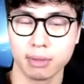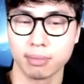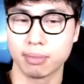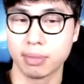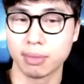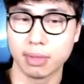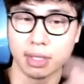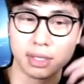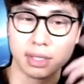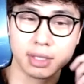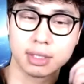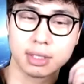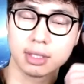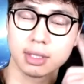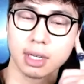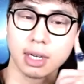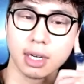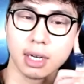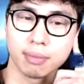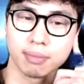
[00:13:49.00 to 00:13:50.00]

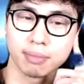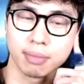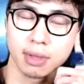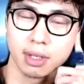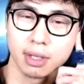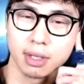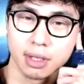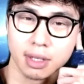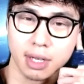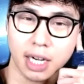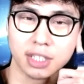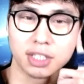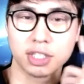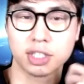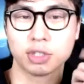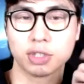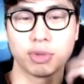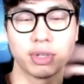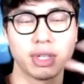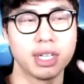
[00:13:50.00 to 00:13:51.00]
It's I
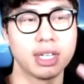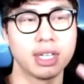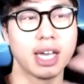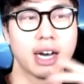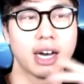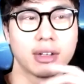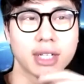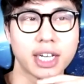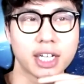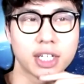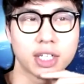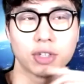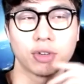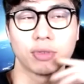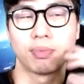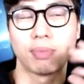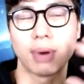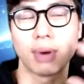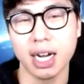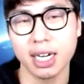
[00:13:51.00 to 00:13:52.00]
just tweeted out, like, your
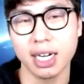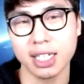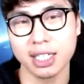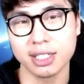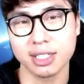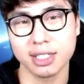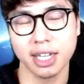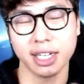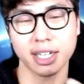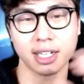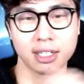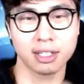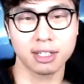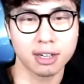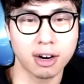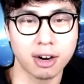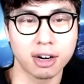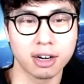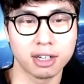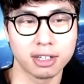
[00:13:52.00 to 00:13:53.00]
body is like a
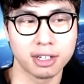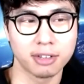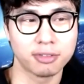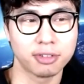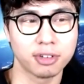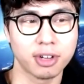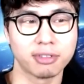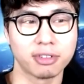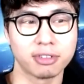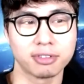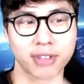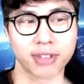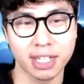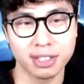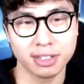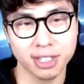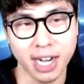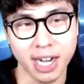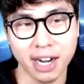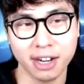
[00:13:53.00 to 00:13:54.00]
car. If you have a
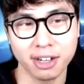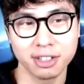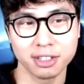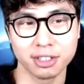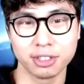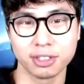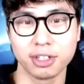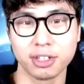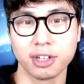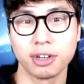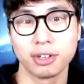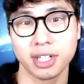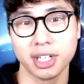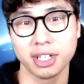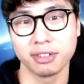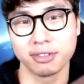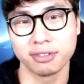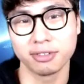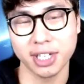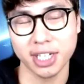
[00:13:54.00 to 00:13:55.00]
flat tire, you go get
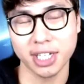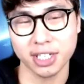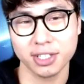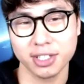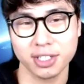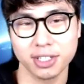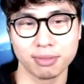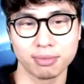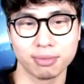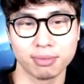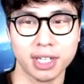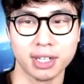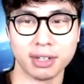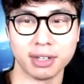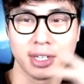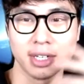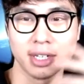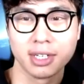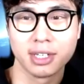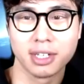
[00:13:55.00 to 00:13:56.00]
it fixed. But
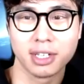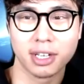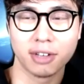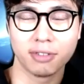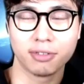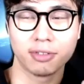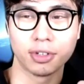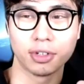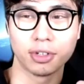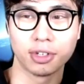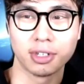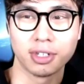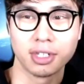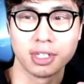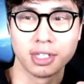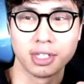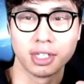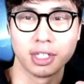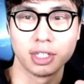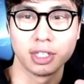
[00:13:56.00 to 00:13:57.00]
if you're
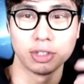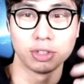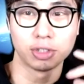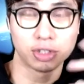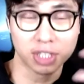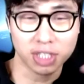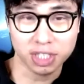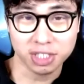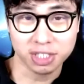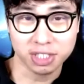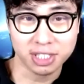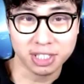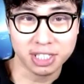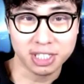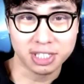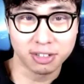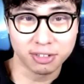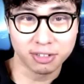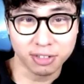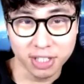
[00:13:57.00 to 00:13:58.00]

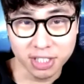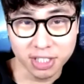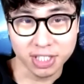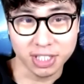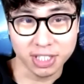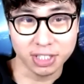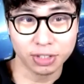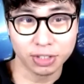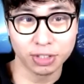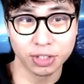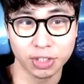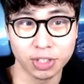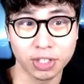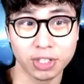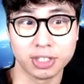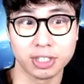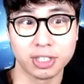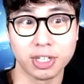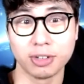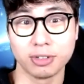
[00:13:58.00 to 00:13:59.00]
nutritionally deficient, you
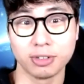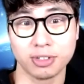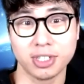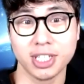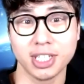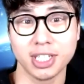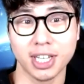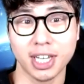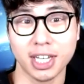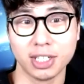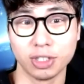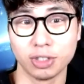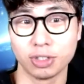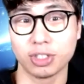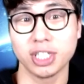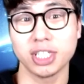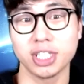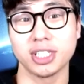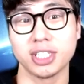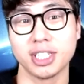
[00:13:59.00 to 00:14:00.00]
should go see a
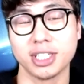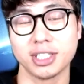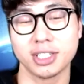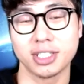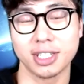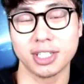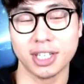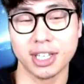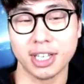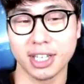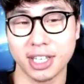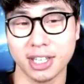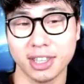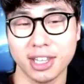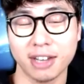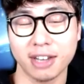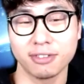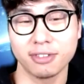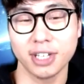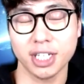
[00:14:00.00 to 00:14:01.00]
nutritionist and get
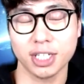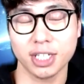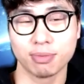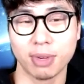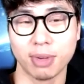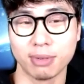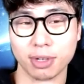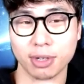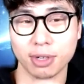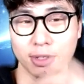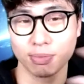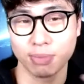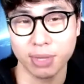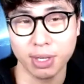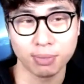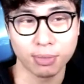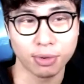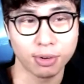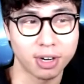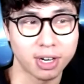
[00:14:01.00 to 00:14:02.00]
that fixed. But most
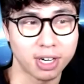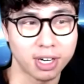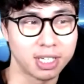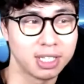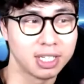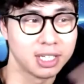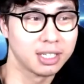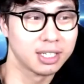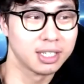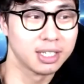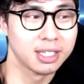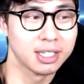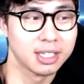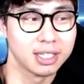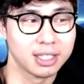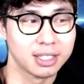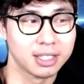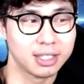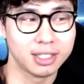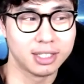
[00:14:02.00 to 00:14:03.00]
people are
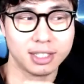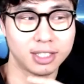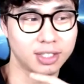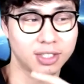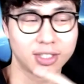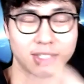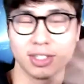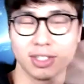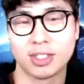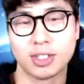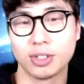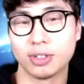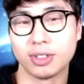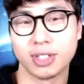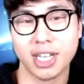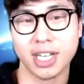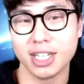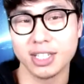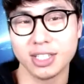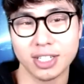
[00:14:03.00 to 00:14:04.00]
just too
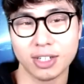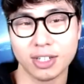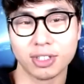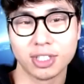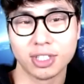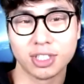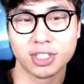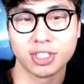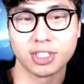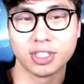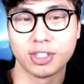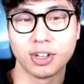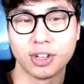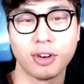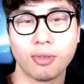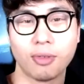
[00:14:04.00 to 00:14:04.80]
lazy or just don't